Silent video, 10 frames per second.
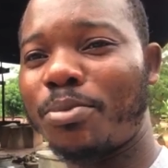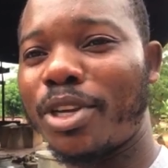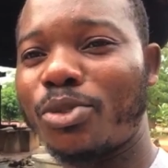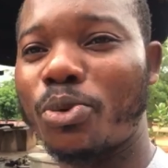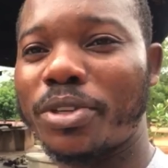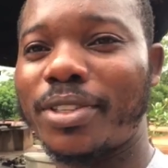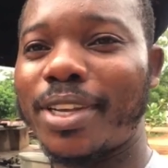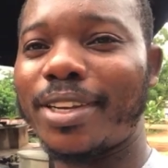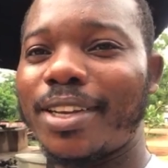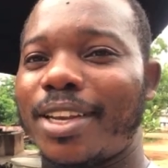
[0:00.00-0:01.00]
being
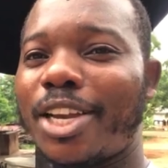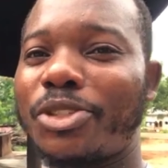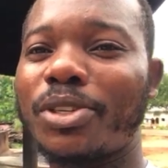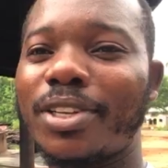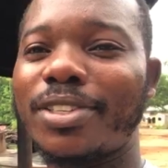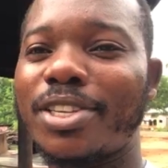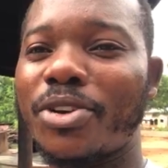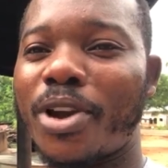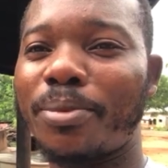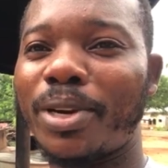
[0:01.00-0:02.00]
roasted. As you can see
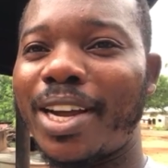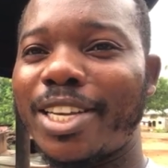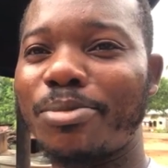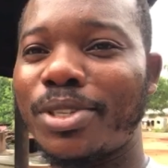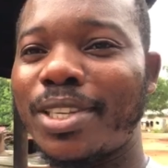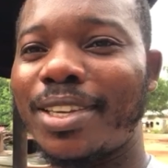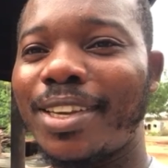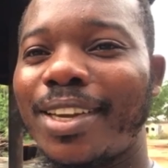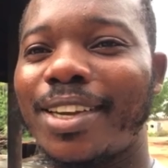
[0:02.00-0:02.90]
right behind me,